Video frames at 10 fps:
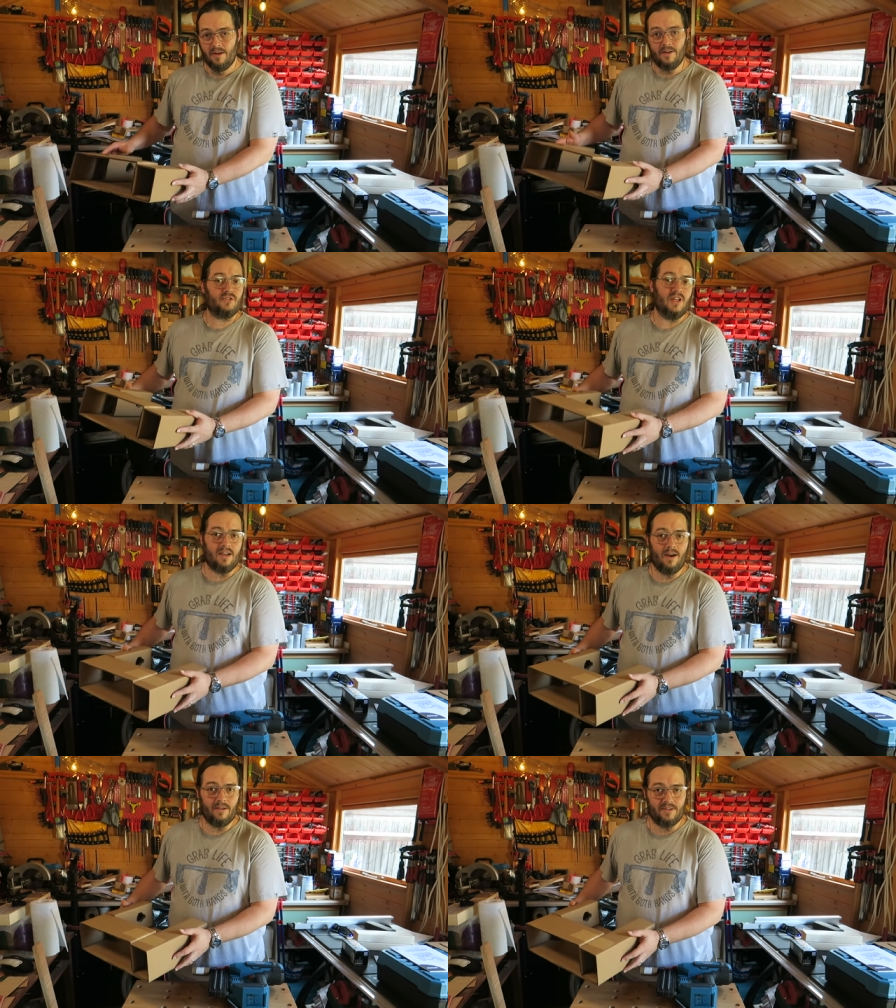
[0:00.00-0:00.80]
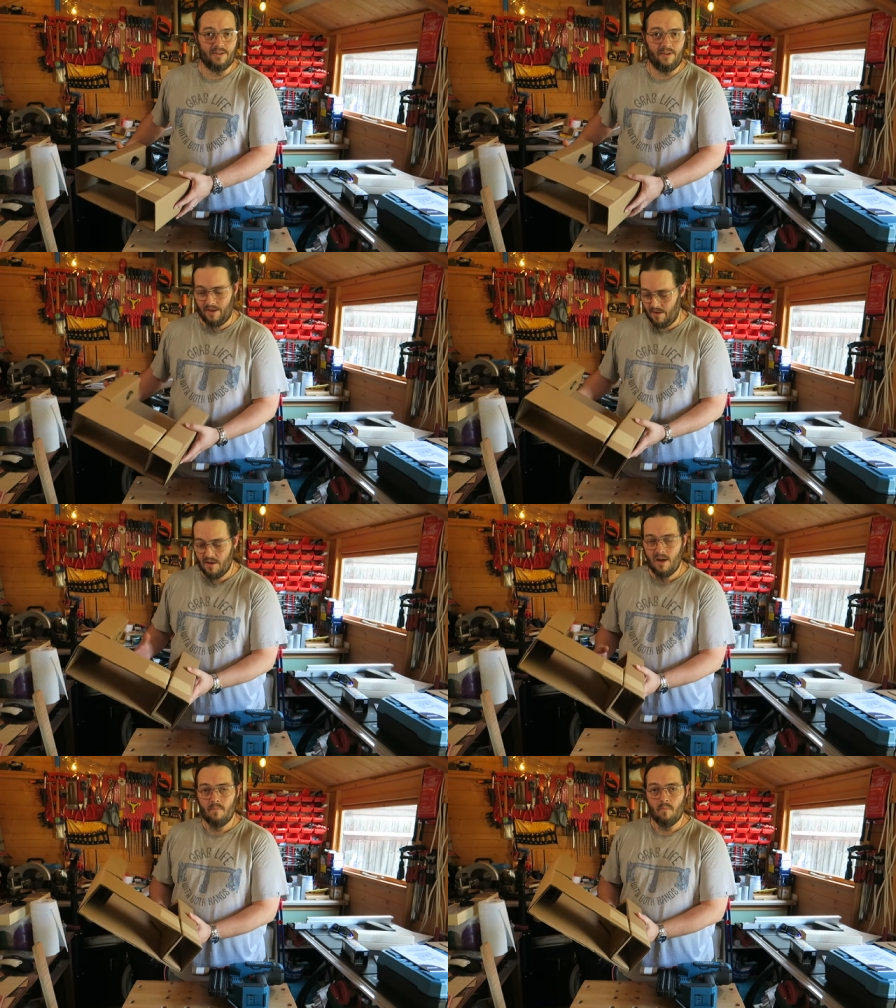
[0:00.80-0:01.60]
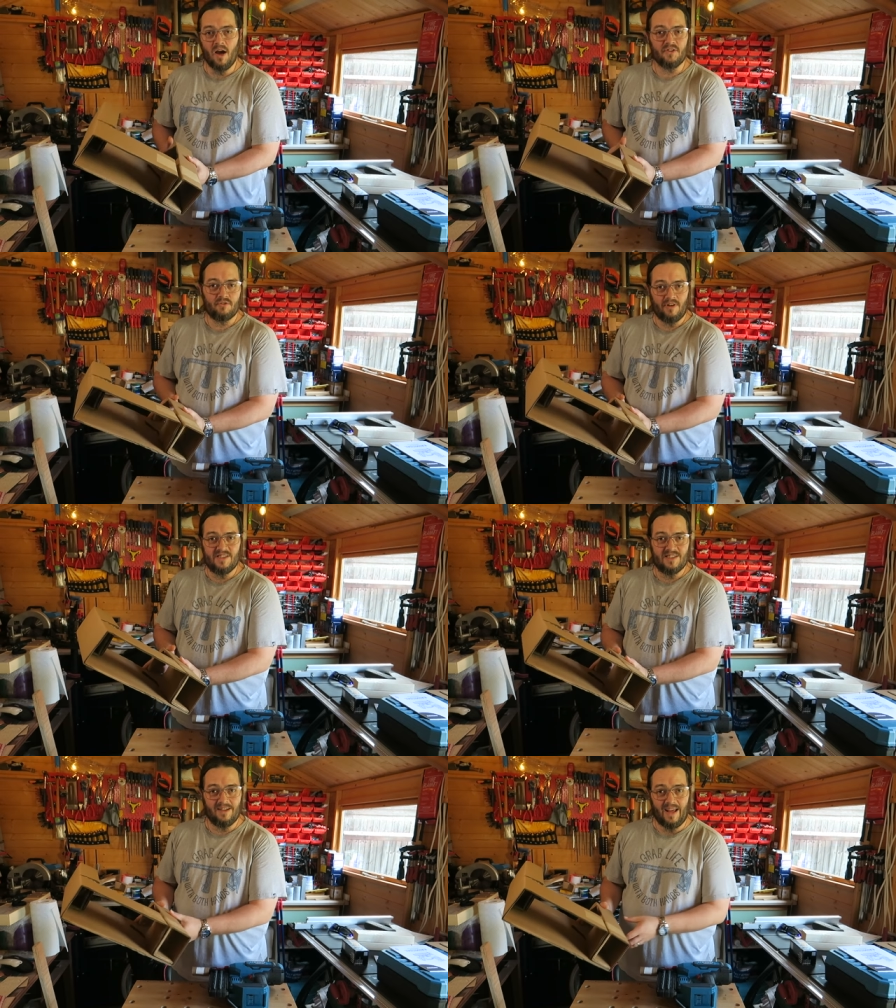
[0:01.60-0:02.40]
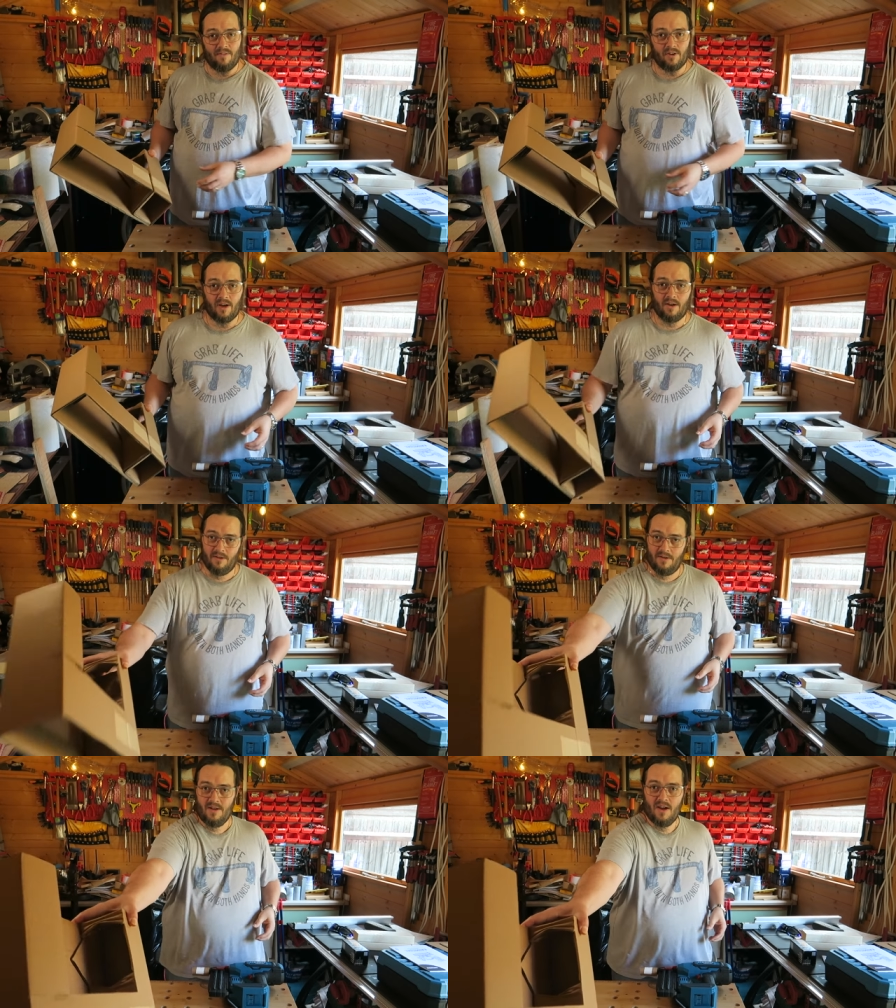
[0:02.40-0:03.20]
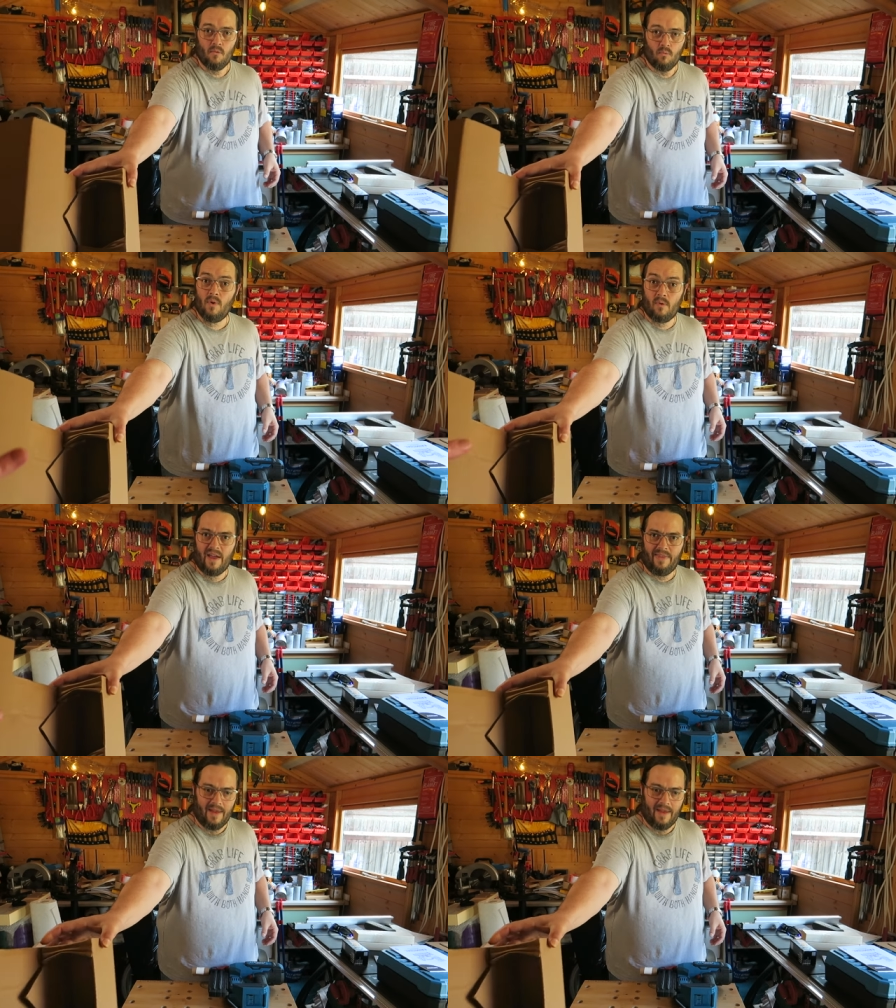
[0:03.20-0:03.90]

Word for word: If she can't do it, Master S is going to have a go. We'll get